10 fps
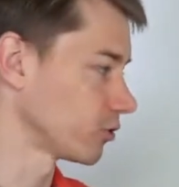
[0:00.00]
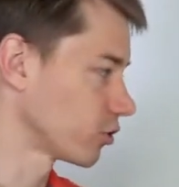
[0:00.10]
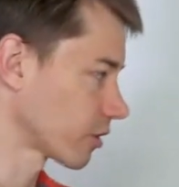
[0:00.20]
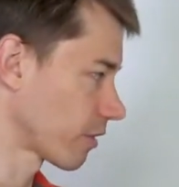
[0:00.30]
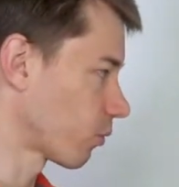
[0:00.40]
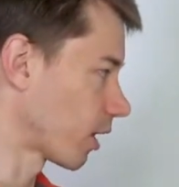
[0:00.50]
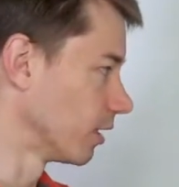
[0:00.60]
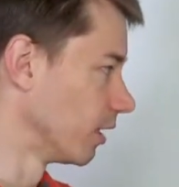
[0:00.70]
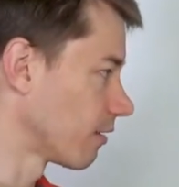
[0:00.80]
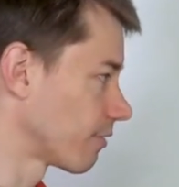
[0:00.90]
Just the
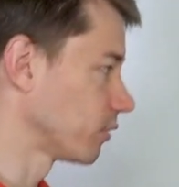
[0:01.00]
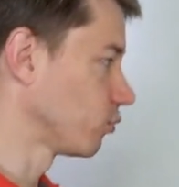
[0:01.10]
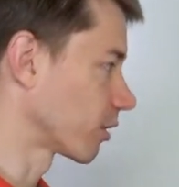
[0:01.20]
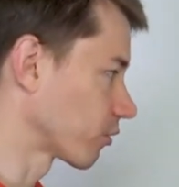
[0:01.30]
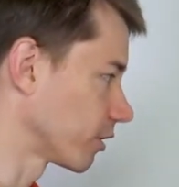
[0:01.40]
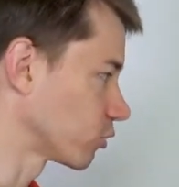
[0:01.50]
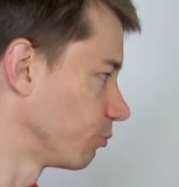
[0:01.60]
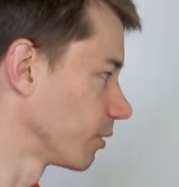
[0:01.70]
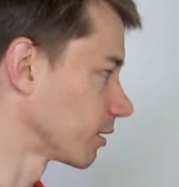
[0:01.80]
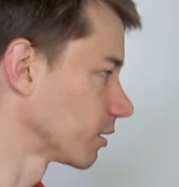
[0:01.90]
one that you are going to
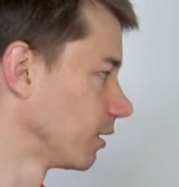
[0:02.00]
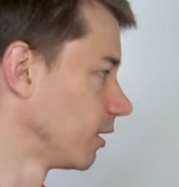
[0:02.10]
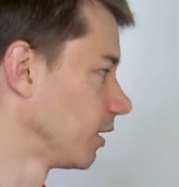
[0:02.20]
build.